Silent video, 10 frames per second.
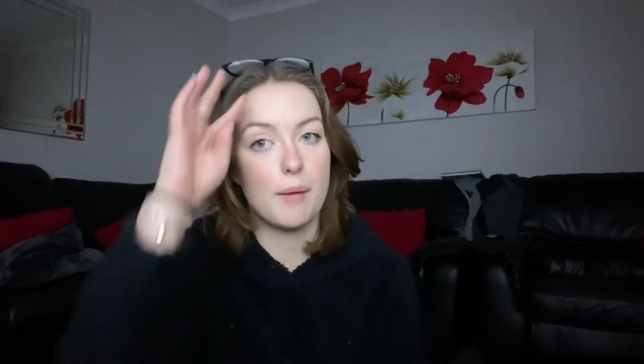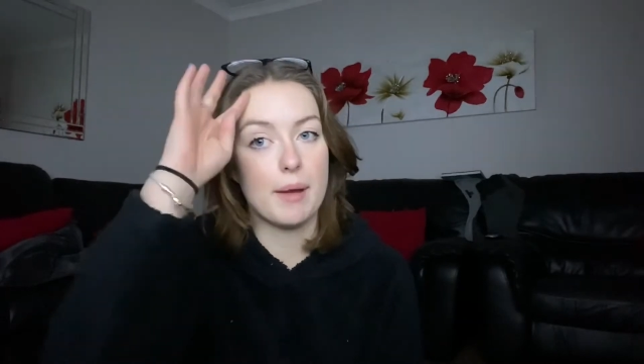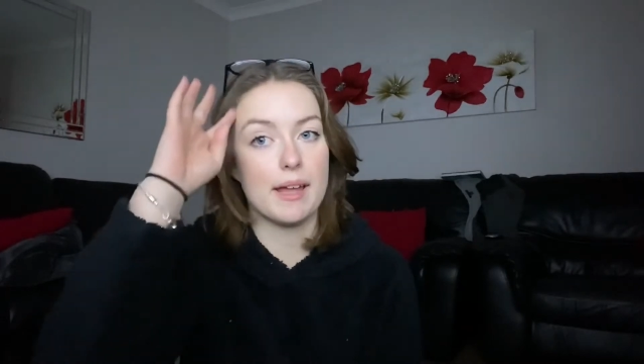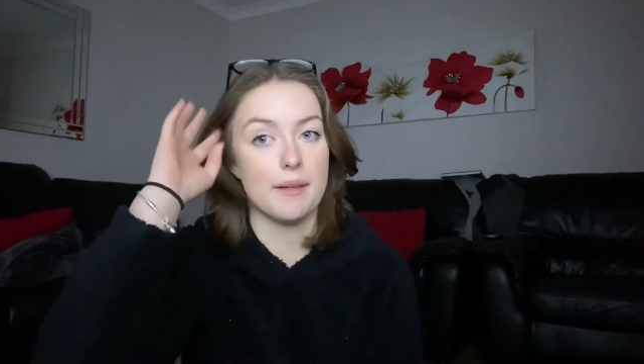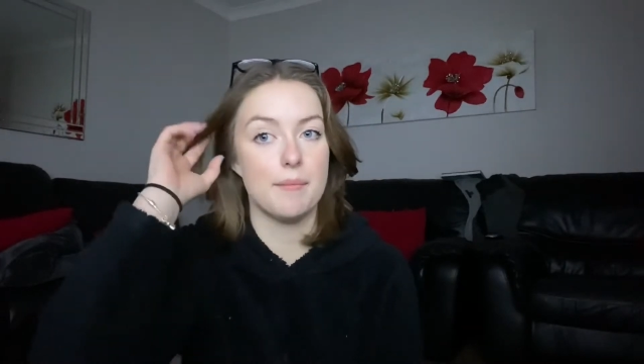
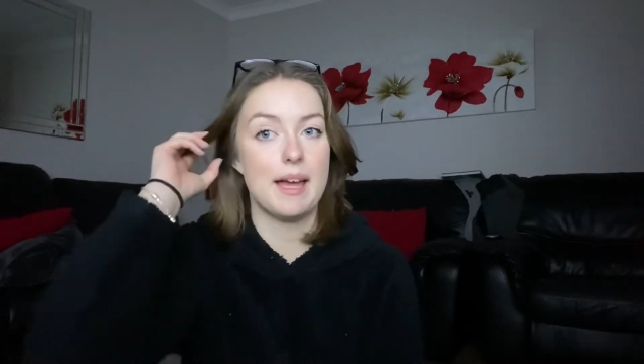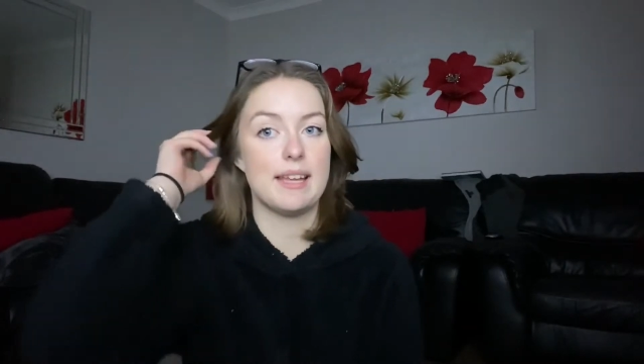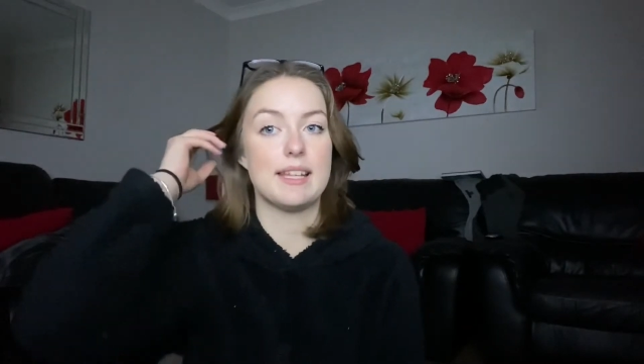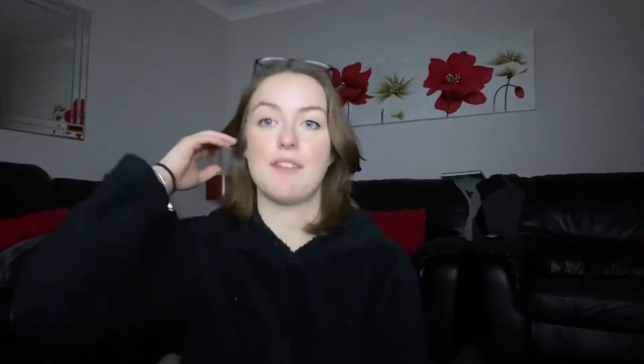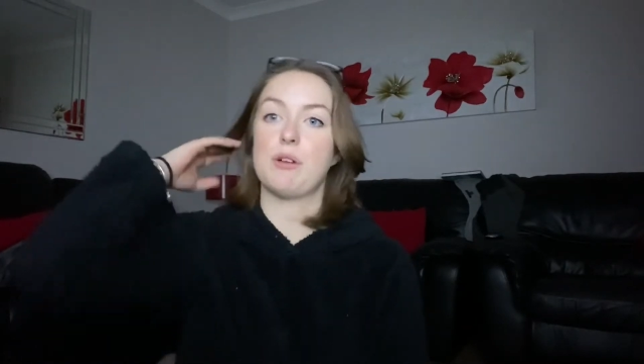And
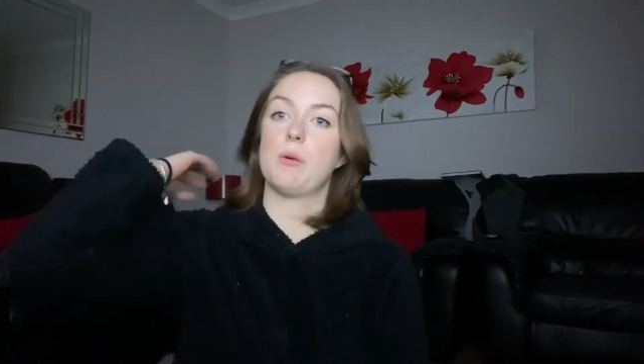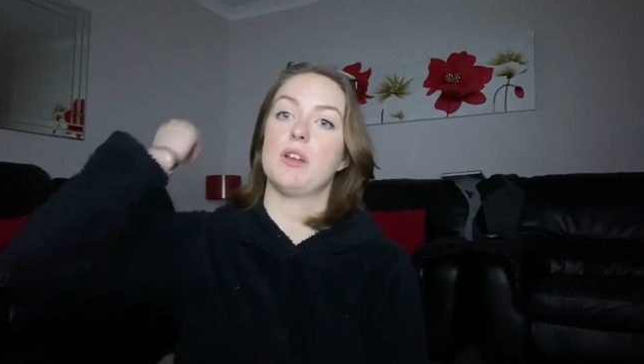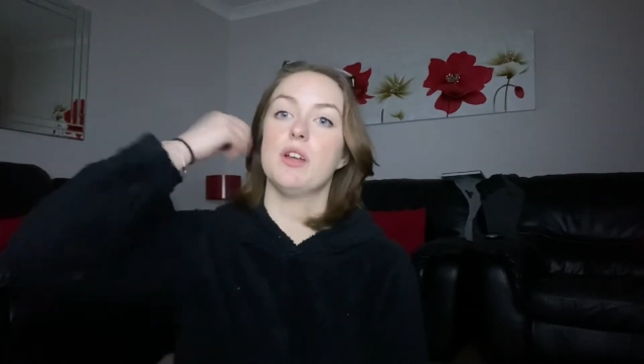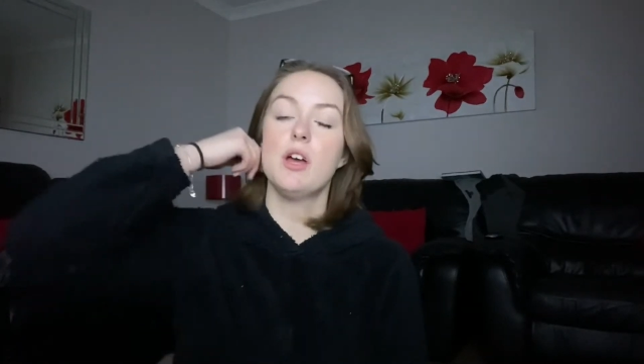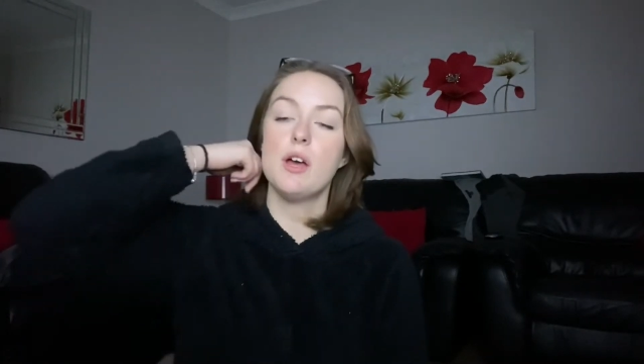everyone
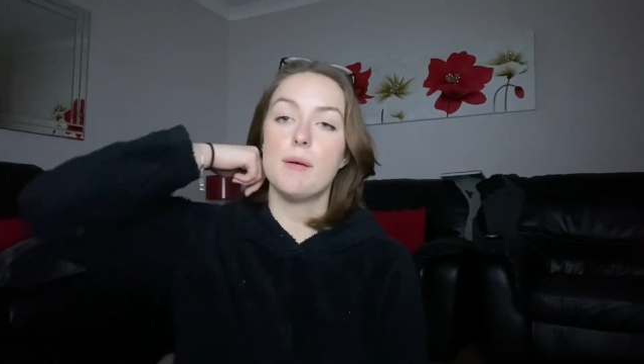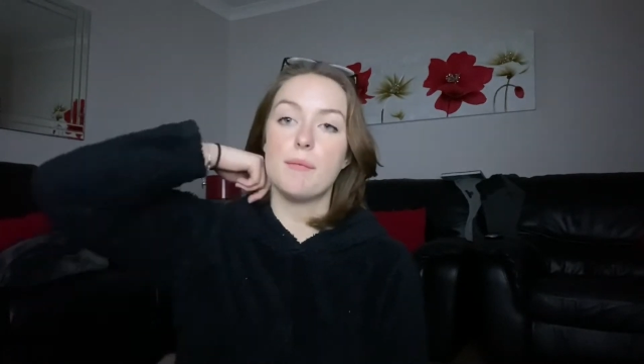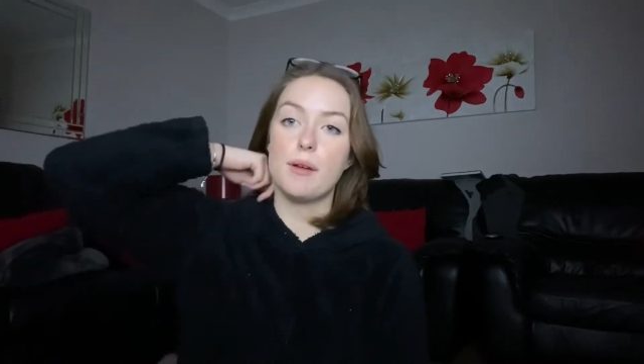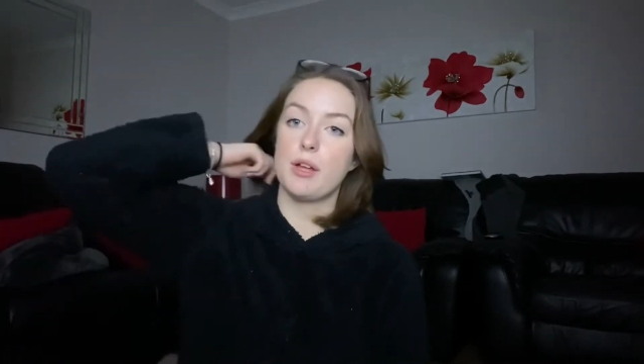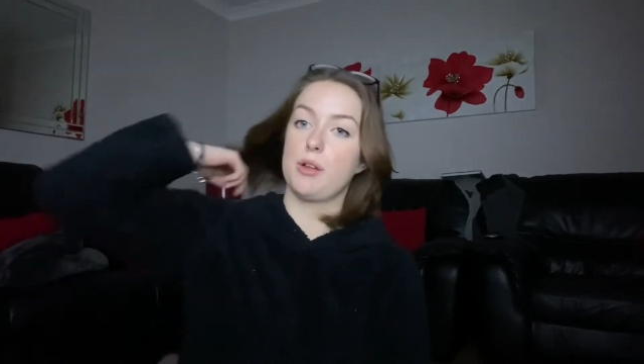
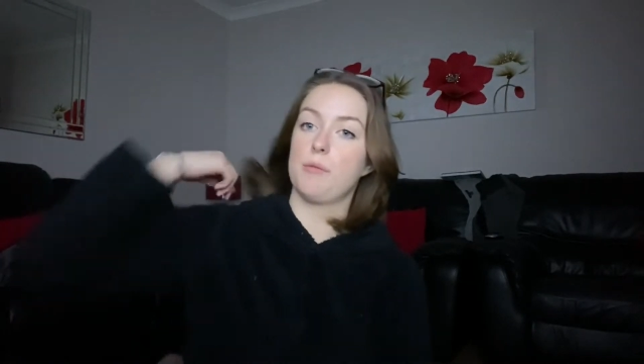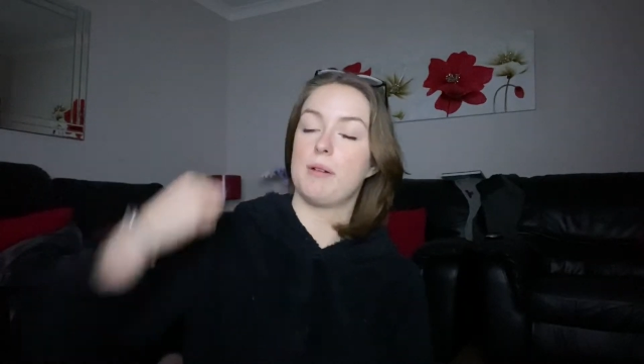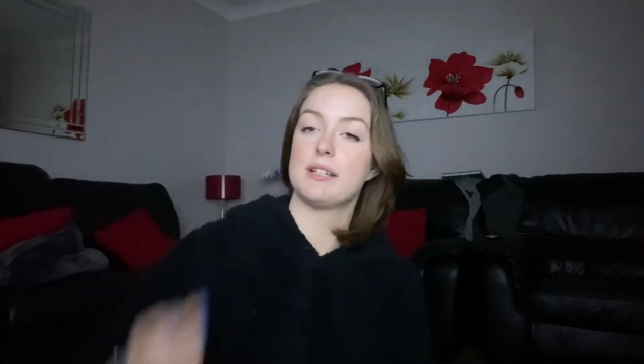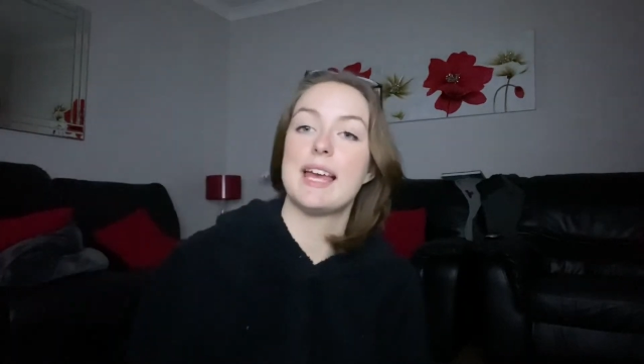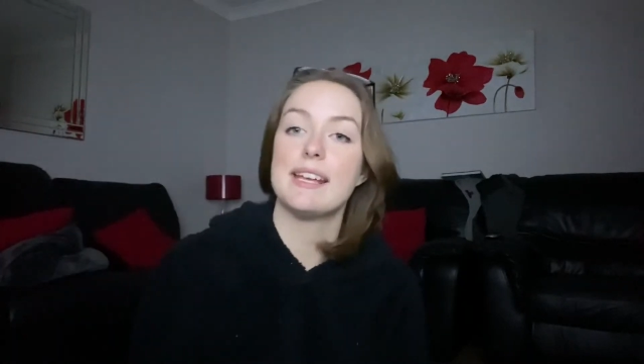who partakes